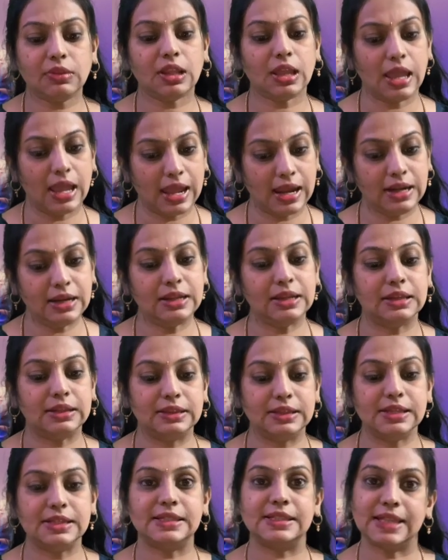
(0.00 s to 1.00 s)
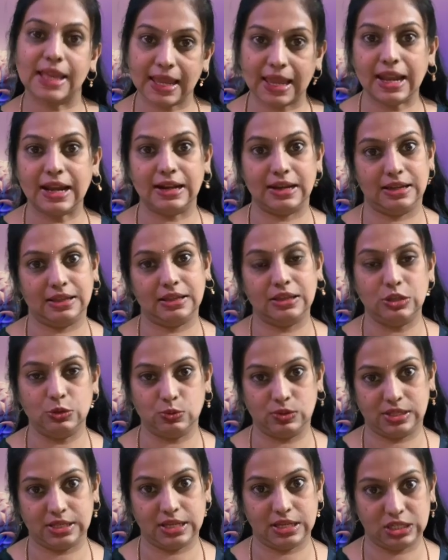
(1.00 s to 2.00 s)
And the second
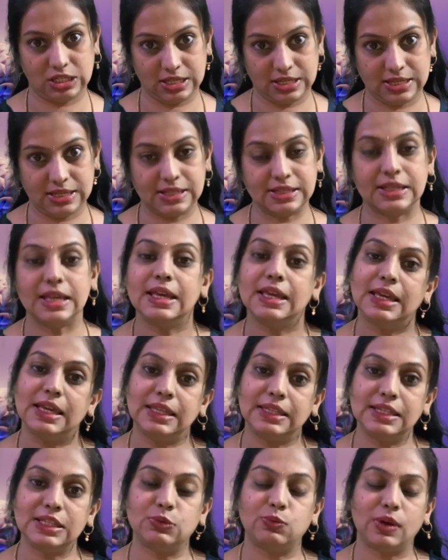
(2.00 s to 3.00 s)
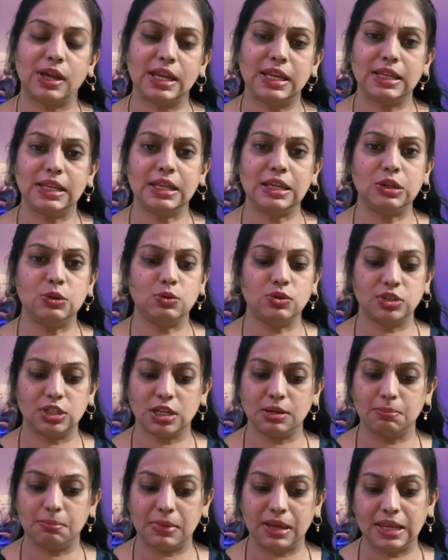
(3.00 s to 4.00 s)
usage is, it is widely used
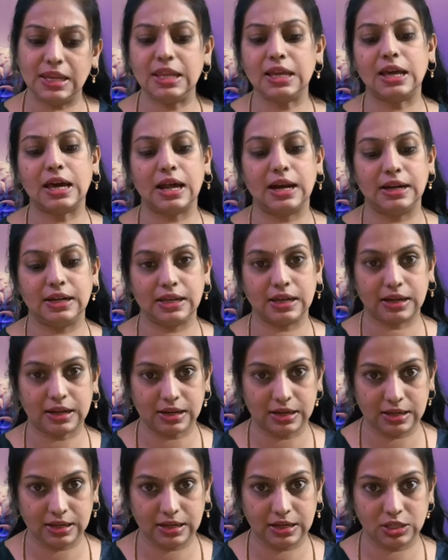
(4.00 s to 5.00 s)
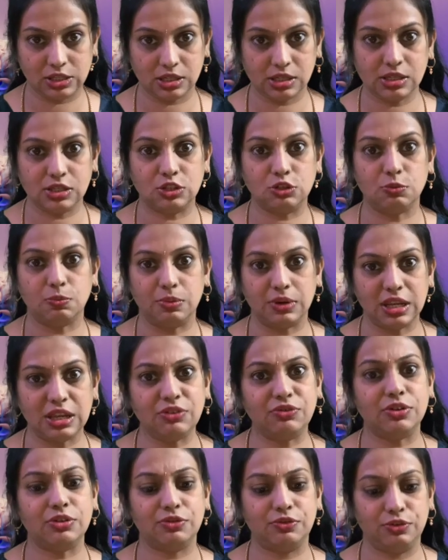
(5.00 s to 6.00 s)
in many cardiac conditions. To
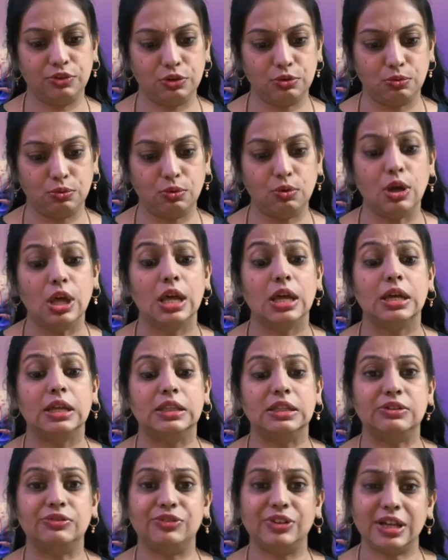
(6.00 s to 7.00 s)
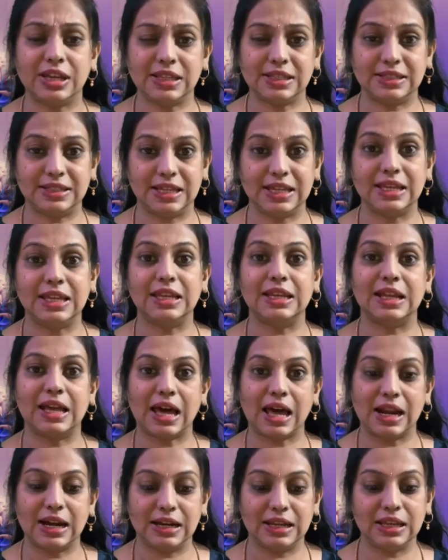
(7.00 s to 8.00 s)
brief a few, the first thing in
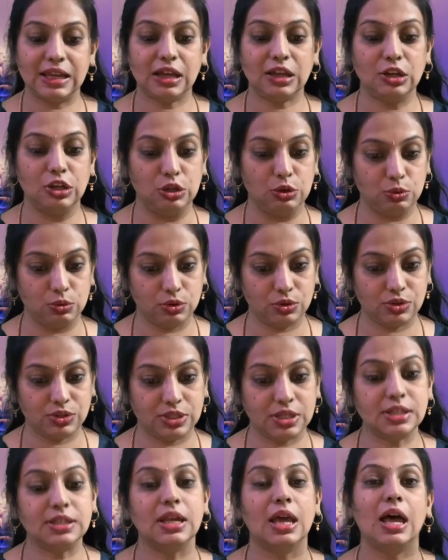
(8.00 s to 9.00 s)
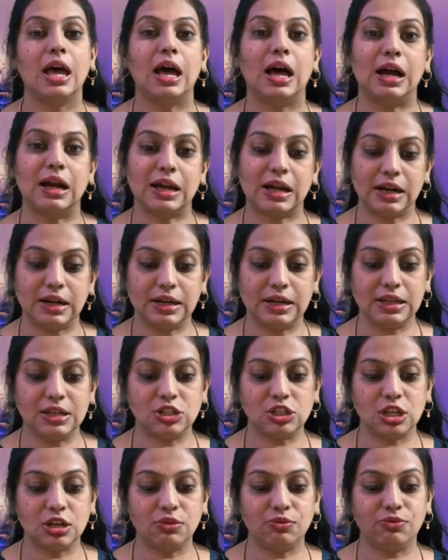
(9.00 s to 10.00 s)
cardiac neurosis, a
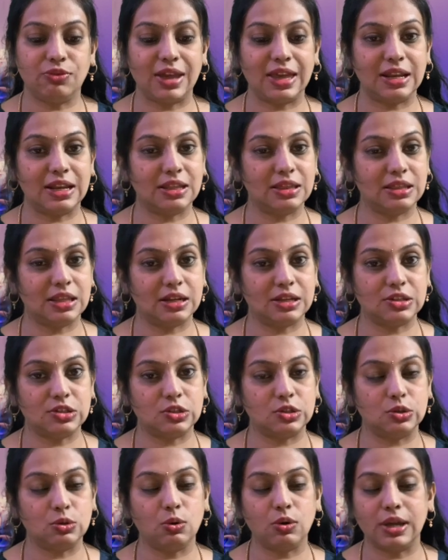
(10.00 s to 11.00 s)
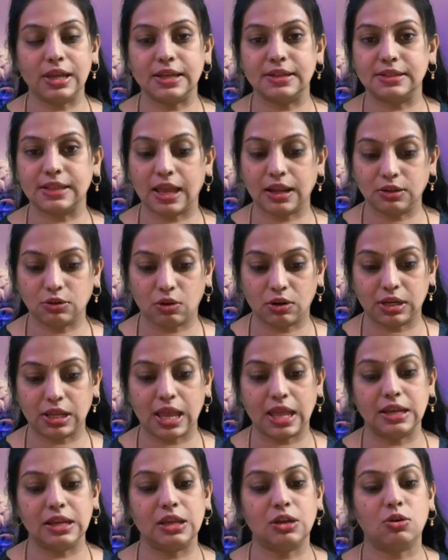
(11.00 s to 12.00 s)
condition wherein there is no exact
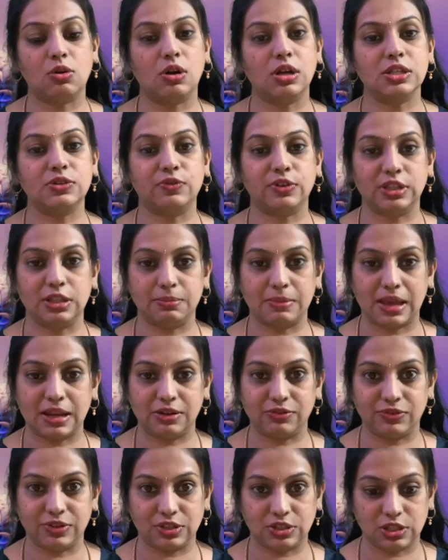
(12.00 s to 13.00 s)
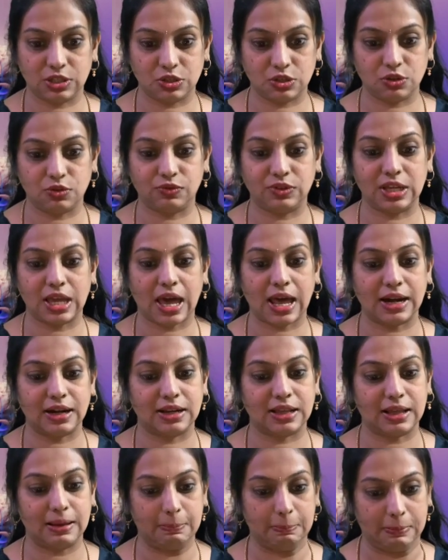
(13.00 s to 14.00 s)
organic cause for the manifestation of the
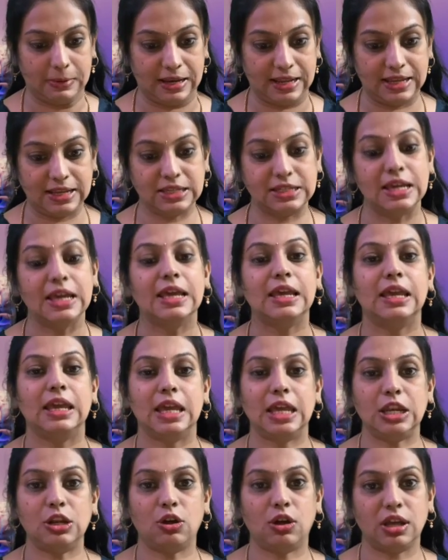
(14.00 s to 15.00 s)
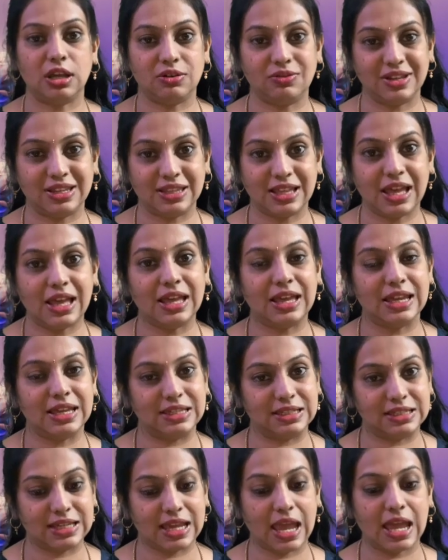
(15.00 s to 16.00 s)
heart complaint. In Ayurveda,
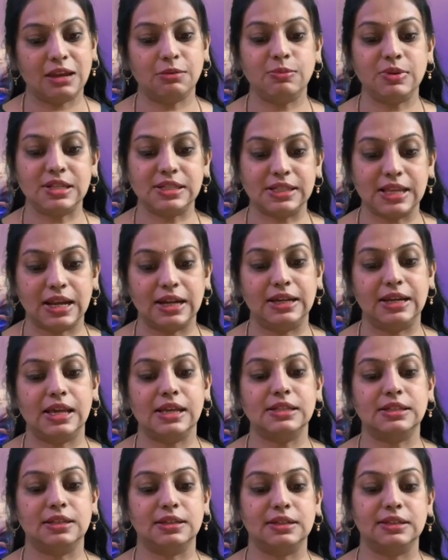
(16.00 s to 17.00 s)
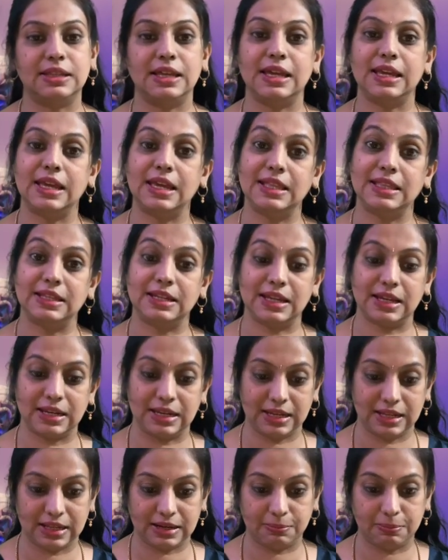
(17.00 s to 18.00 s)
it can be said as Hridayendriya
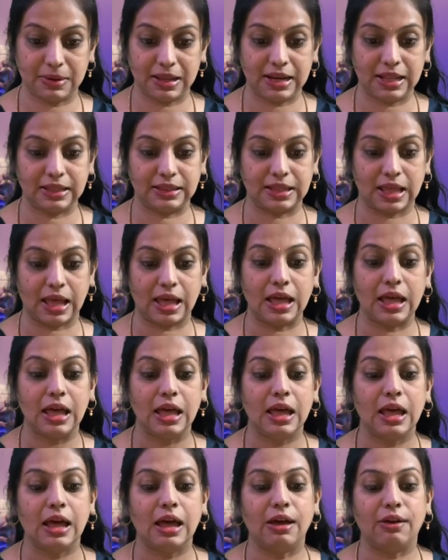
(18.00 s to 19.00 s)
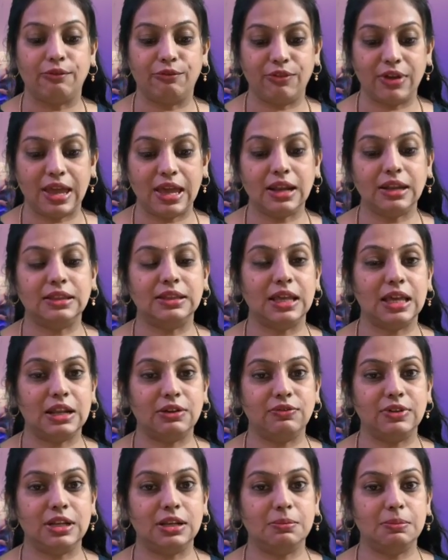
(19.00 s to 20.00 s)
Nirbalata, where there
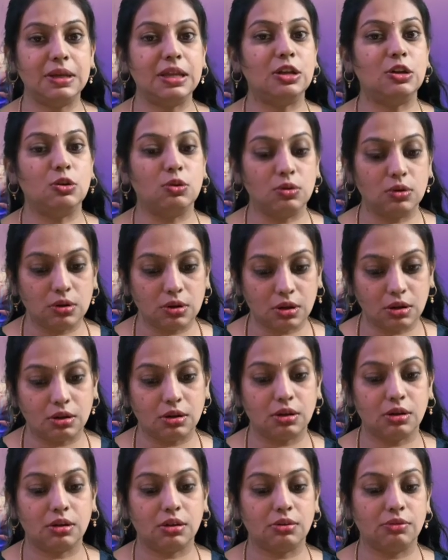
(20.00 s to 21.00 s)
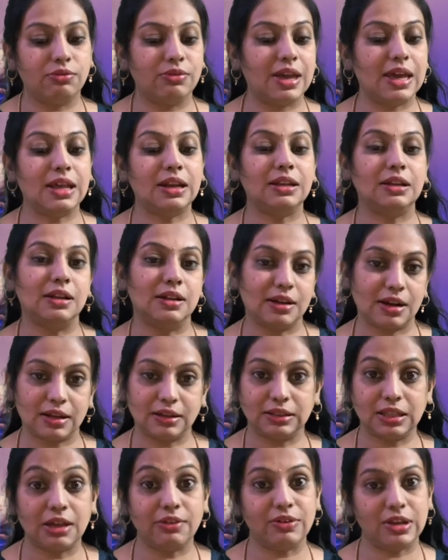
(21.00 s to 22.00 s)
will be, where
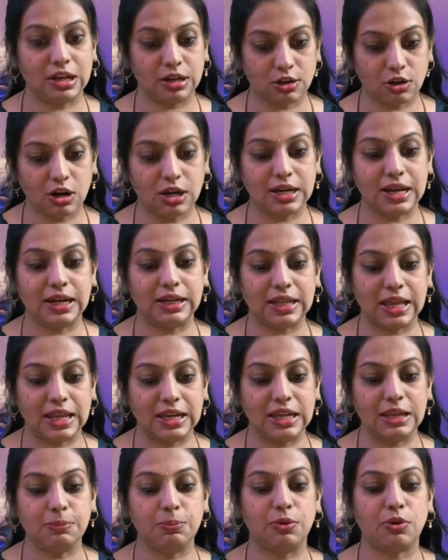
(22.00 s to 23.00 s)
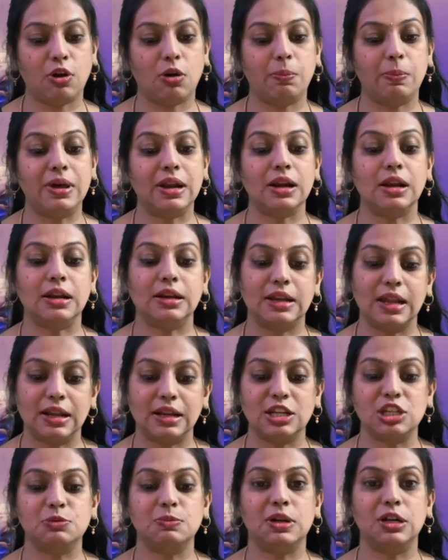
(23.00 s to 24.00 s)
Rakta will not get any proper
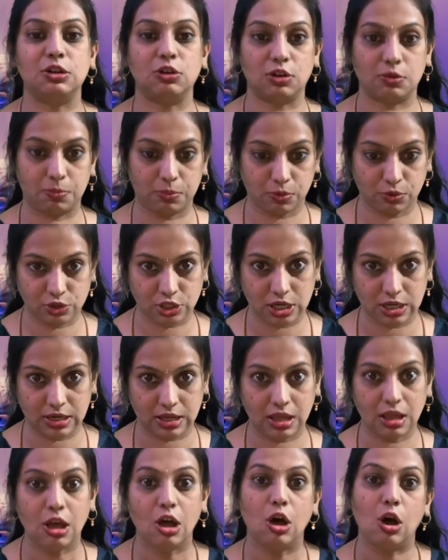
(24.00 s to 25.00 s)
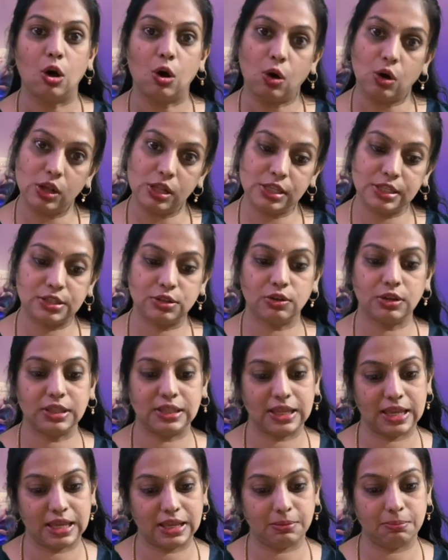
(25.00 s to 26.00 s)
nourishment or poshana. Also
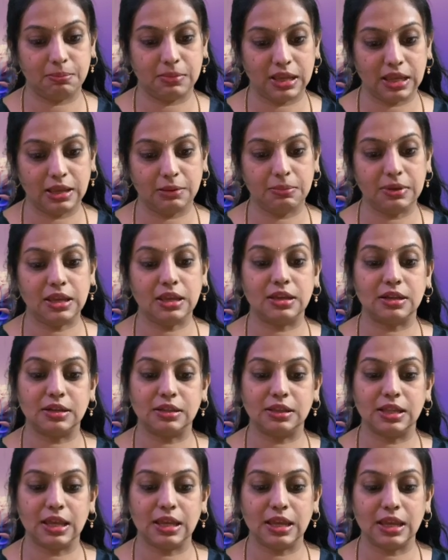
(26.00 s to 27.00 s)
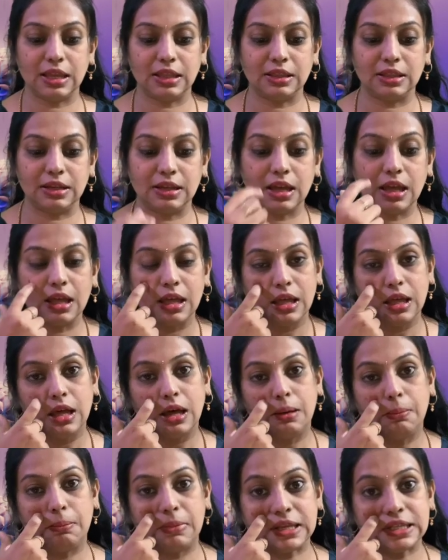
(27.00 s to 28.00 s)
there may be Hridayendriya
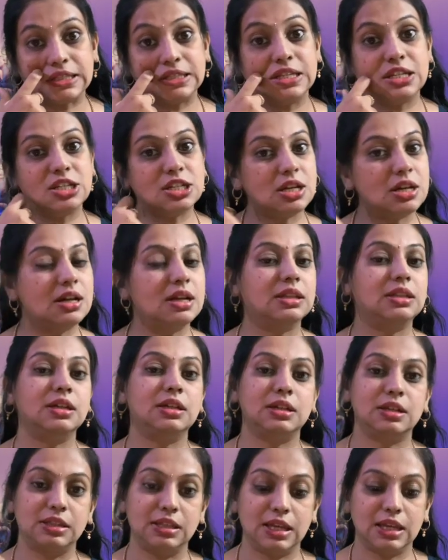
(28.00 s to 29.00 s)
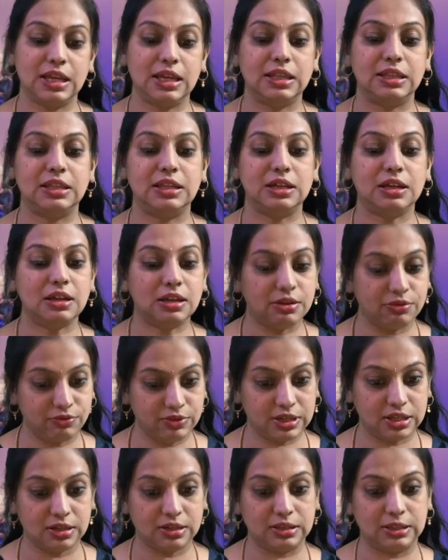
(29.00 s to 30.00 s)
Mastishka Gata Hridayendriya
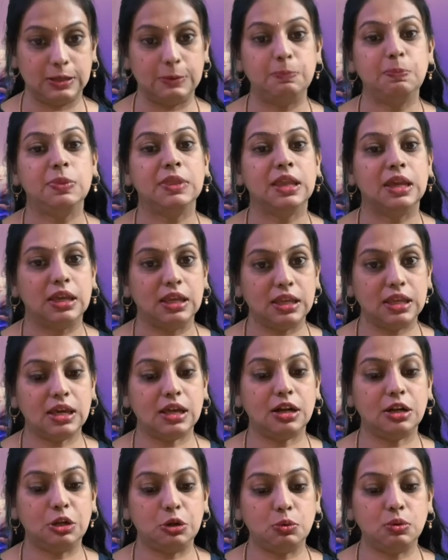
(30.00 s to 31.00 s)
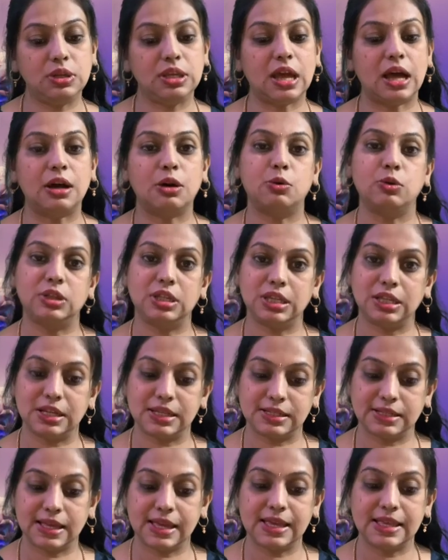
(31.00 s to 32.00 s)
Vikriti. Here too Yakuti
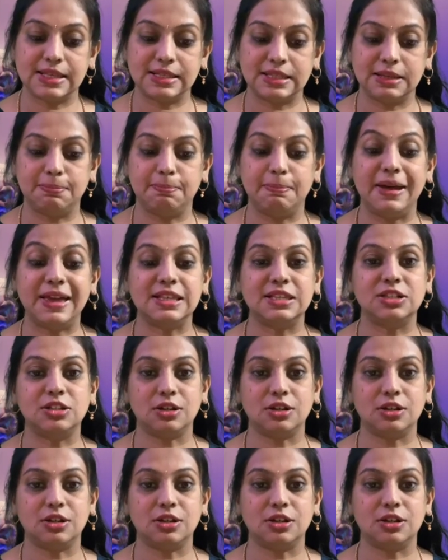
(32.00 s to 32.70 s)
Rasa is the best